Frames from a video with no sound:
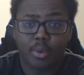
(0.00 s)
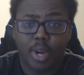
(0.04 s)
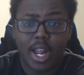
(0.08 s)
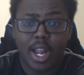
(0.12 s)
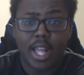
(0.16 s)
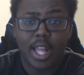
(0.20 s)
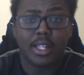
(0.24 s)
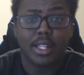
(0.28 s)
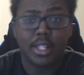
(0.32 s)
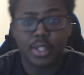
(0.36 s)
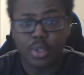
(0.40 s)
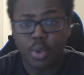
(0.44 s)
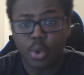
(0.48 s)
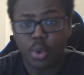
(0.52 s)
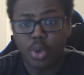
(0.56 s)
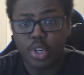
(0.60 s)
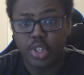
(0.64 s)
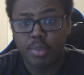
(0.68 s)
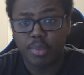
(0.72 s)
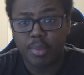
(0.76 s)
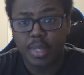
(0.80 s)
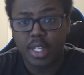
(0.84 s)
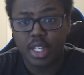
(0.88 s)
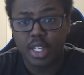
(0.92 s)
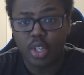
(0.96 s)
headless
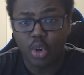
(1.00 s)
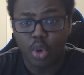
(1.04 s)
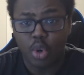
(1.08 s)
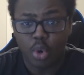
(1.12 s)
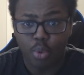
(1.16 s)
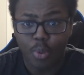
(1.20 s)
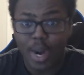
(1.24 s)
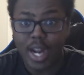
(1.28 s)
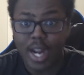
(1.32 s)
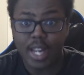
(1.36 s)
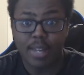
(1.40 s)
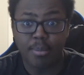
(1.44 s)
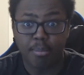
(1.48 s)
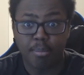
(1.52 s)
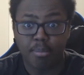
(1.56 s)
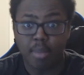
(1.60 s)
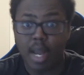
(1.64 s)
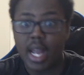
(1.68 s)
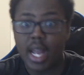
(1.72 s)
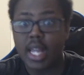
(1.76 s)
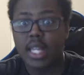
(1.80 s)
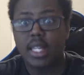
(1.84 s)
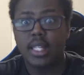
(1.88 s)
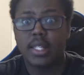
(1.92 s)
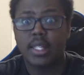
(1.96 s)
horsemen or riding
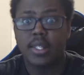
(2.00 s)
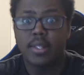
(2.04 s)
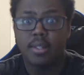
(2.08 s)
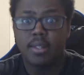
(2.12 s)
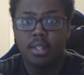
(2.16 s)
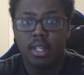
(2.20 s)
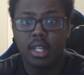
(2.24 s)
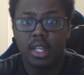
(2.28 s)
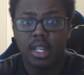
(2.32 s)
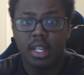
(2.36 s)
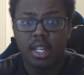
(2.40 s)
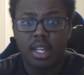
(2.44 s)
bikes,